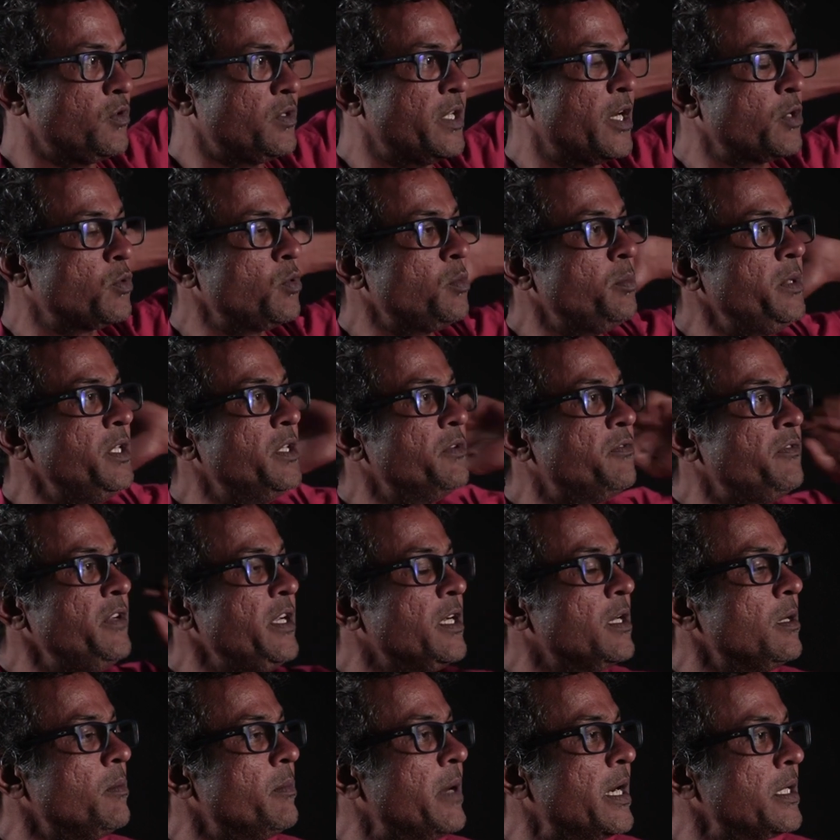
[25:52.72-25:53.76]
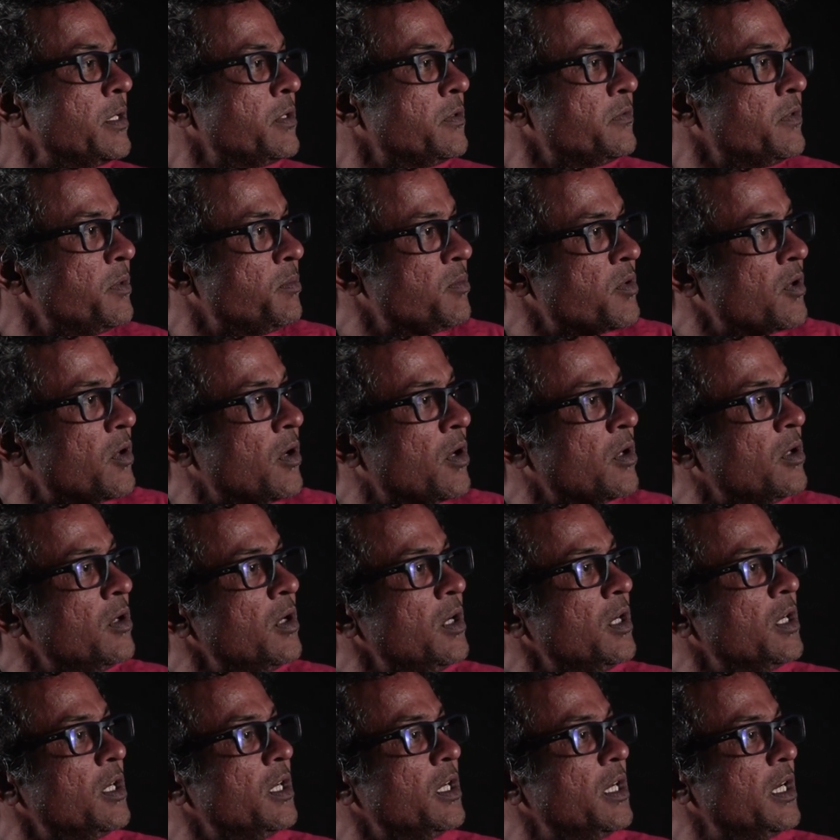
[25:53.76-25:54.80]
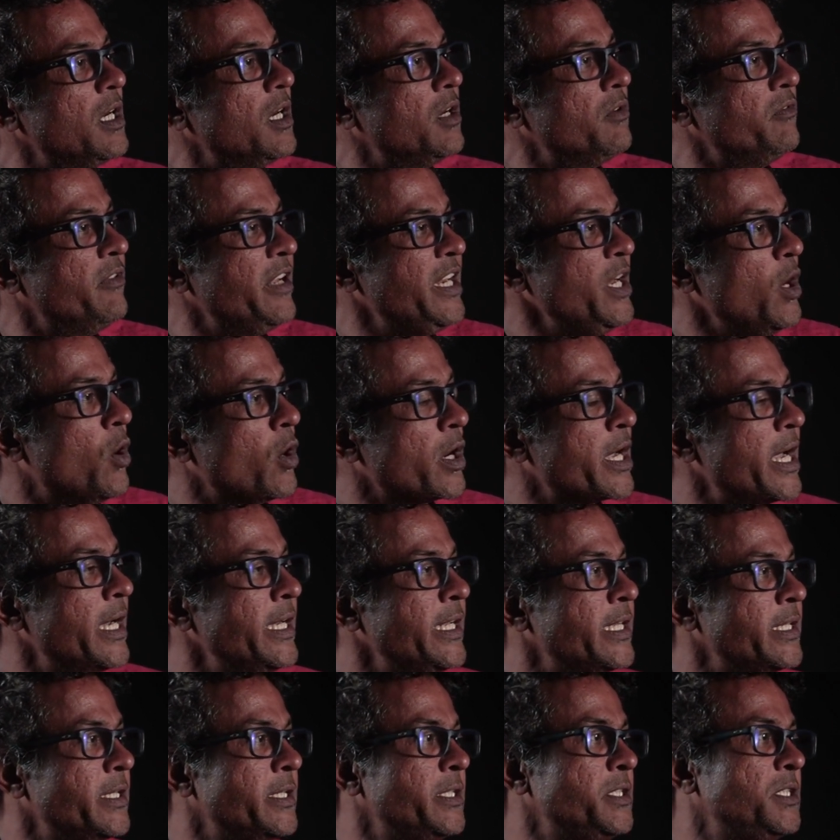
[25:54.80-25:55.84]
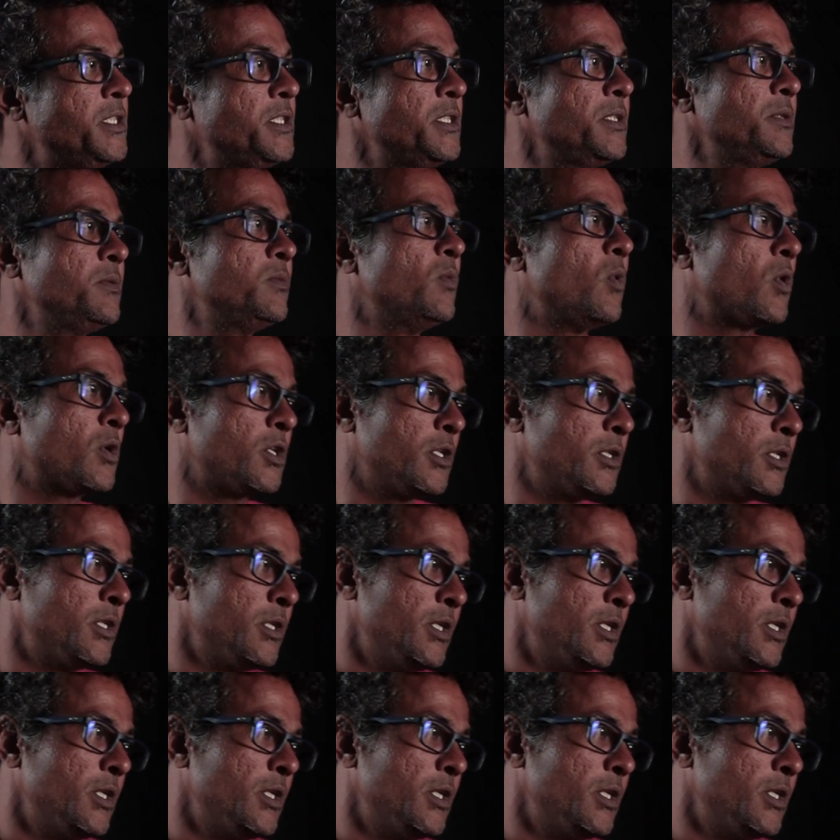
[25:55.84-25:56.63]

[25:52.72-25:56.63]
So that would be the fecal matter of the prawn, very organic rich water